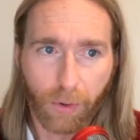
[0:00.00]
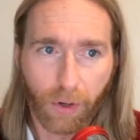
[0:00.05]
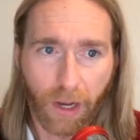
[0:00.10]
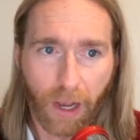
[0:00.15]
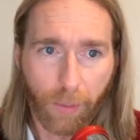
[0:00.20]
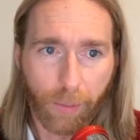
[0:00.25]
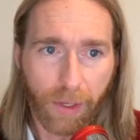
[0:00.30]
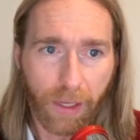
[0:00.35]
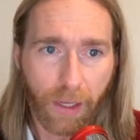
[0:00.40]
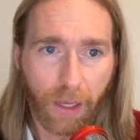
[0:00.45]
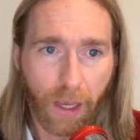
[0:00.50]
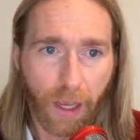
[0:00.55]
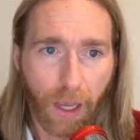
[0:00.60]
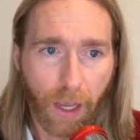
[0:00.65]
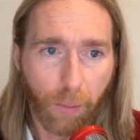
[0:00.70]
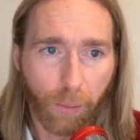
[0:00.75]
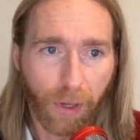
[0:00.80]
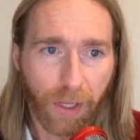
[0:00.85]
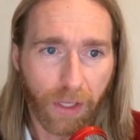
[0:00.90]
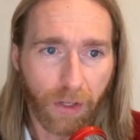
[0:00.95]
copy,
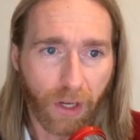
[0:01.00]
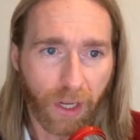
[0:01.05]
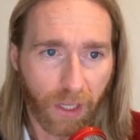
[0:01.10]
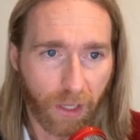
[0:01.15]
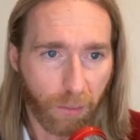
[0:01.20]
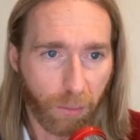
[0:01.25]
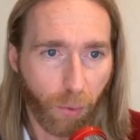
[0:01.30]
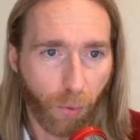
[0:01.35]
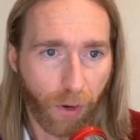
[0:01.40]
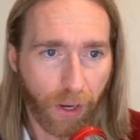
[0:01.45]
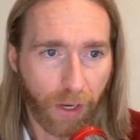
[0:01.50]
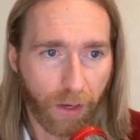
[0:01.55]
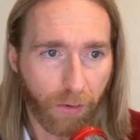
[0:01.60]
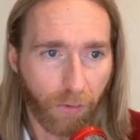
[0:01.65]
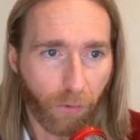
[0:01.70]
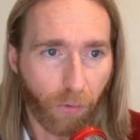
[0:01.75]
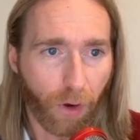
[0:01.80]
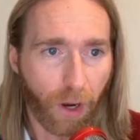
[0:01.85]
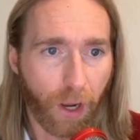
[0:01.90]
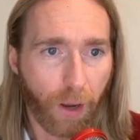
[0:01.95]
but you get the point
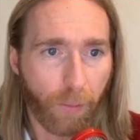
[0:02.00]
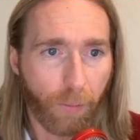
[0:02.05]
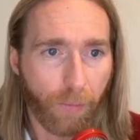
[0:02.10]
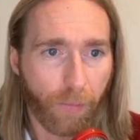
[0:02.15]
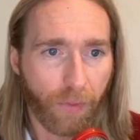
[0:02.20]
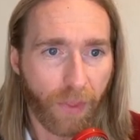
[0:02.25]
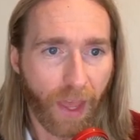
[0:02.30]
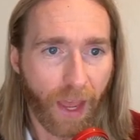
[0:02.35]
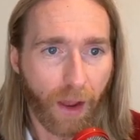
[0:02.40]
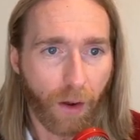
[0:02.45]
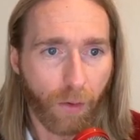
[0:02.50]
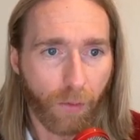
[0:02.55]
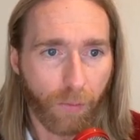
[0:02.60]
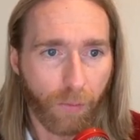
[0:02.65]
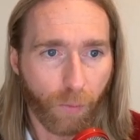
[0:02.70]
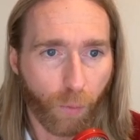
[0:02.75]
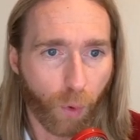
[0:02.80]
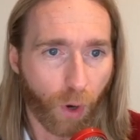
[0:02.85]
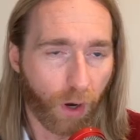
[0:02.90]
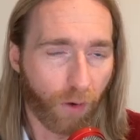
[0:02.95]
from that
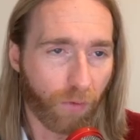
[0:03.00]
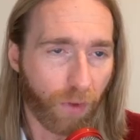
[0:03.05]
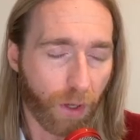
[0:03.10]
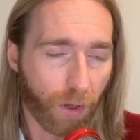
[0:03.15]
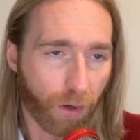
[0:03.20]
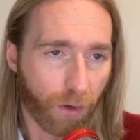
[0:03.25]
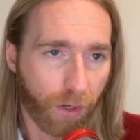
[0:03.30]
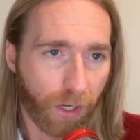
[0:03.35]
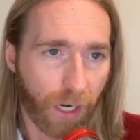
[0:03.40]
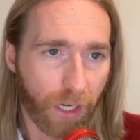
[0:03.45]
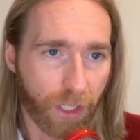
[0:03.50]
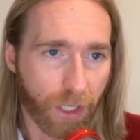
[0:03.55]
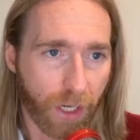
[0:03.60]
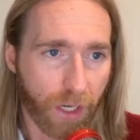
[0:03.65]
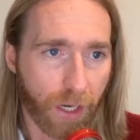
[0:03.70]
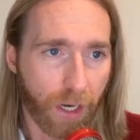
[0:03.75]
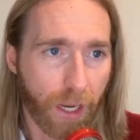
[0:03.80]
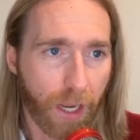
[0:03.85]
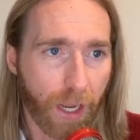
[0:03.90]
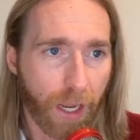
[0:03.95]
workflow creation.
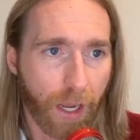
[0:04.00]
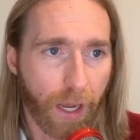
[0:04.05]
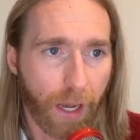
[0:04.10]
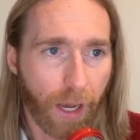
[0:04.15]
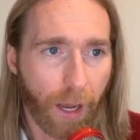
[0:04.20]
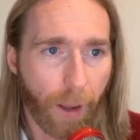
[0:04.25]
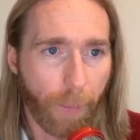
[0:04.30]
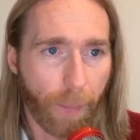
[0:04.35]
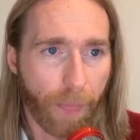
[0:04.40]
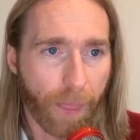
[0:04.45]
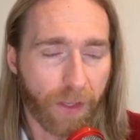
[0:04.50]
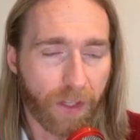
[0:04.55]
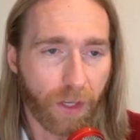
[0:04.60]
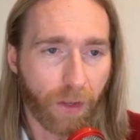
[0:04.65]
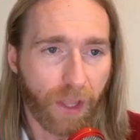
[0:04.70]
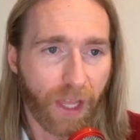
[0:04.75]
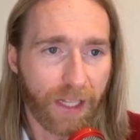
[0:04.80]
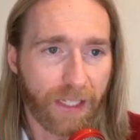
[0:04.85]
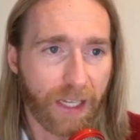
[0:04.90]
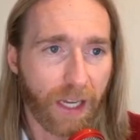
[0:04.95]
So
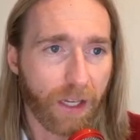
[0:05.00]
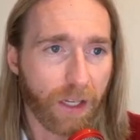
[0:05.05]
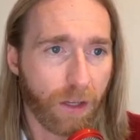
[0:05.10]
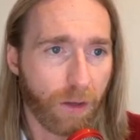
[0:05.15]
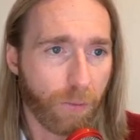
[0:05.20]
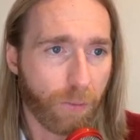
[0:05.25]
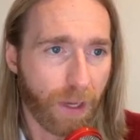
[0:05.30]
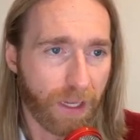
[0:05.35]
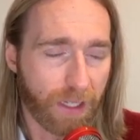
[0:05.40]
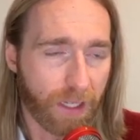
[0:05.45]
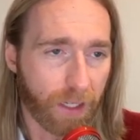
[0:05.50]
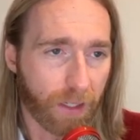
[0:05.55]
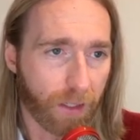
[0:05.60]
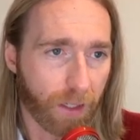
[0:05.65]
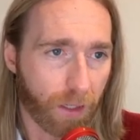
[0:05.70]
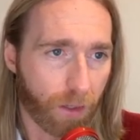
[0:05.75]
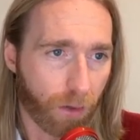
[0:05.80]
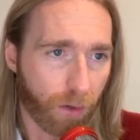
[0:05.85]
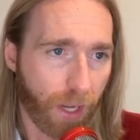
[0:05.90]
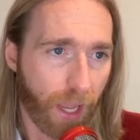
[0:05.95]
that's how you basically
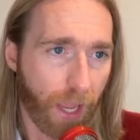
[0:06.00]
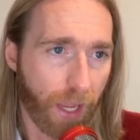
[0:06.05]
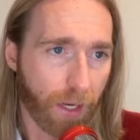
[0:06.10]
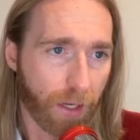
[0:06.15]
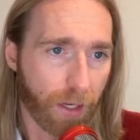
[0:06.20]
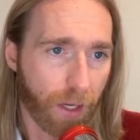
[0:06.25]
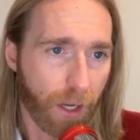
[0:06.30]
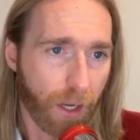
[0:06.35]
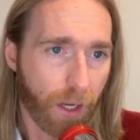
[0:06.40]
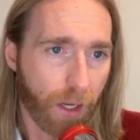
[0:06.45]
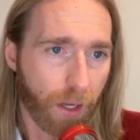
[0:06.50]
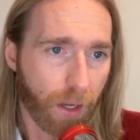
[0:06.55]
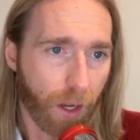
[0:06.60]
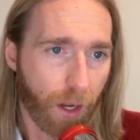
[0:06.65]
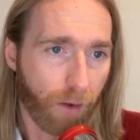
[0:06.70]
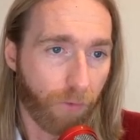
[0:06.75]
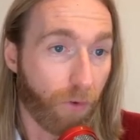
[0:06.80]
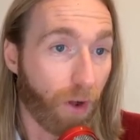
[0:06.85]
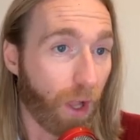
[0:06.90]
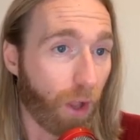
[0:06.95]
create
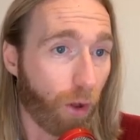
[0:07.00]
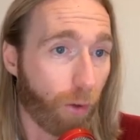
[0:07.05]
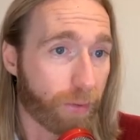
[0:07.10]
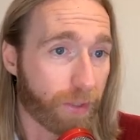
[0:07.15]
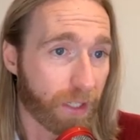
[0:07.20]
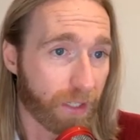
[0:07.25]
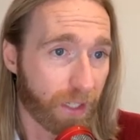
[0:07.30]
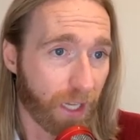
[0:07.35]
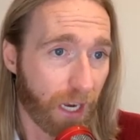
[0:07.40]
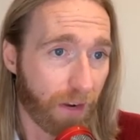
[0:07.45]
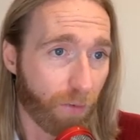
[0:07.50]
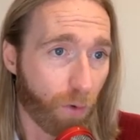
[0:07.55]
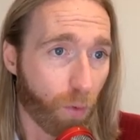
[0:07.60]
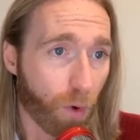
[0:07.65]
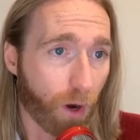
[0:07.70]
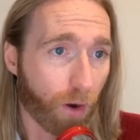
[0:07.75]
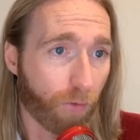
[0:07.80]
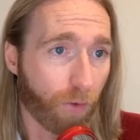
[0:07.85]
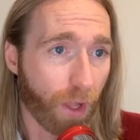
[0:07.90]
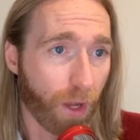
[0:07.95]
follow-ups inside of a
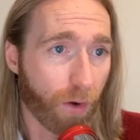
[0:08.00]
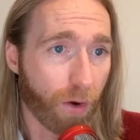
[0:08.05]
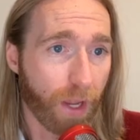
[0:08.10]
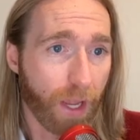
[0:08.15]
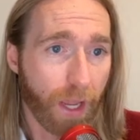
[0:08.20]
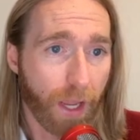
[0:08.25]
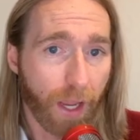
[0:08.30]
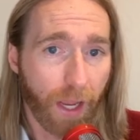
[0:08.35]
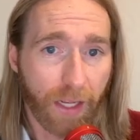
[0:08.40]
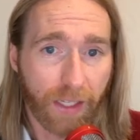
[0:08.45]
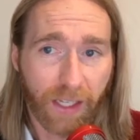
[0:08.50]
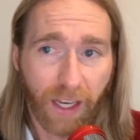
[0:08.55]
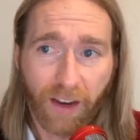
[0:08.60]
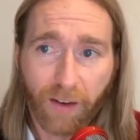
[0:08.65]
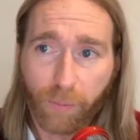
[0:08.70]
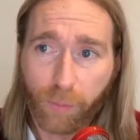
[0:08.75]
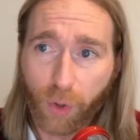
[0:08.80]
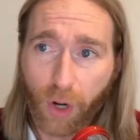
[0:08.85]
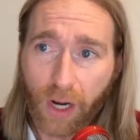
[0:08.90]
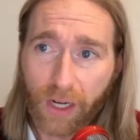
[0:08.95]
workflow. Inside a
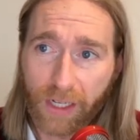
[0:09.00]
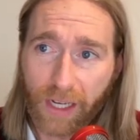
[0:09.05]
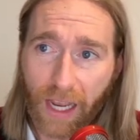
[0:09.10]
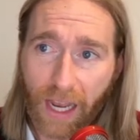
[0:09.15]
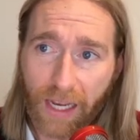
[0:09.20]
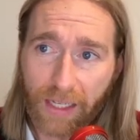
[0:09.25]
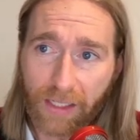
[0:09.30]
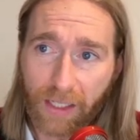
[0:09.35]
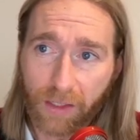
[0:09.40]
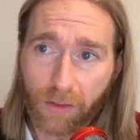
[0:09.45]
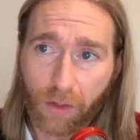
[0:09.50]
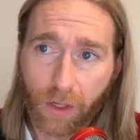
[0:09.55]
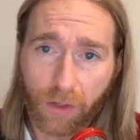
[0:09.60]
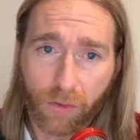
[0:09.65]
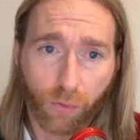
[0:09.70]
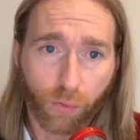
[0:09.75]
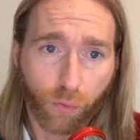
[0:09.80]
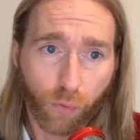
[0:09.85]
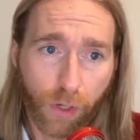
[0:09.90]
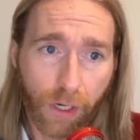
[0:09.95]
broadcast, it's
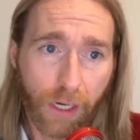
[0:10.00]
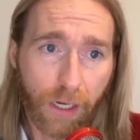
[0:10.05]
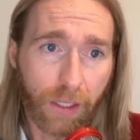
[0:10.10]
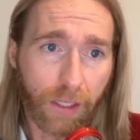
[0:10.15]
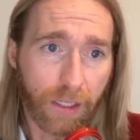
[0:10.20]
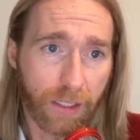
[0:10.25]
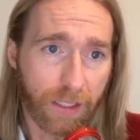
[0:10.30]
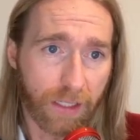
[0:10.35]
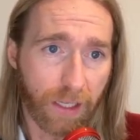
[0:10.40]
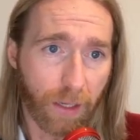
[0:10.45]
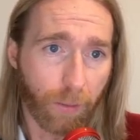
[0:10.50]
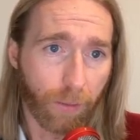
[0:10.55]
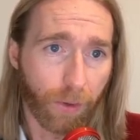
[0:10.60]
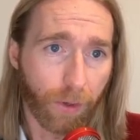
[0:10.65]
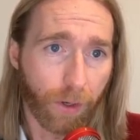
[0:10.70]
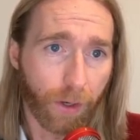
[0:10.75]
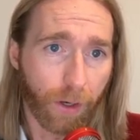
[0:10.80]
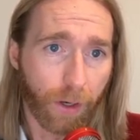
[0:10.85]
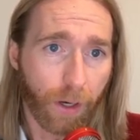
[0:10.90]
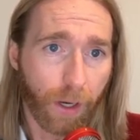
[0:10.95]
really
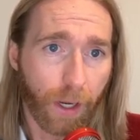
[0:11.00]
similar.